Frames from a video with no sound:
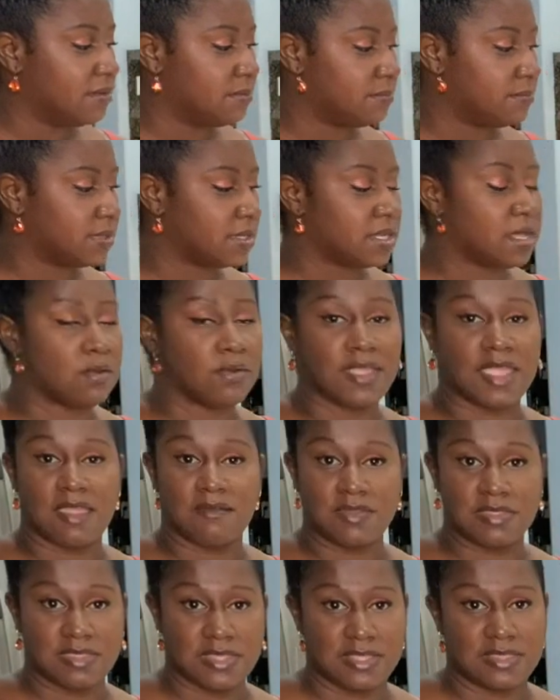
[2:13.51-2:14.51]
below
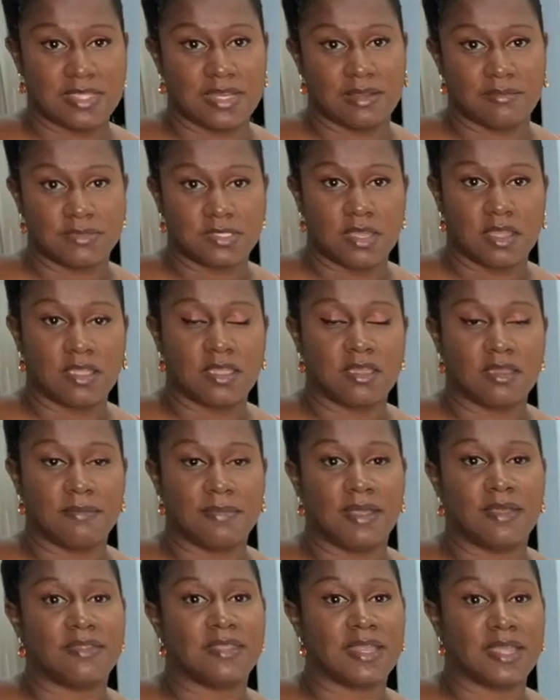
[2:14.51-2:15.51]
everything that I'm talking
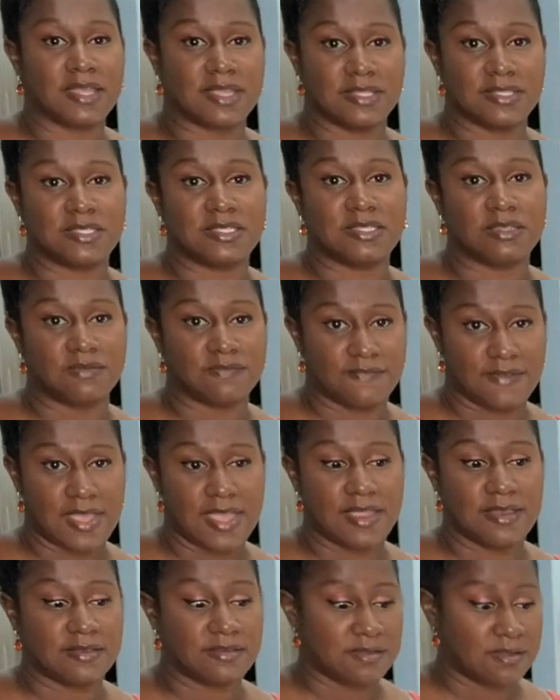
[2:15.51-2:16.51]
about that I can still find,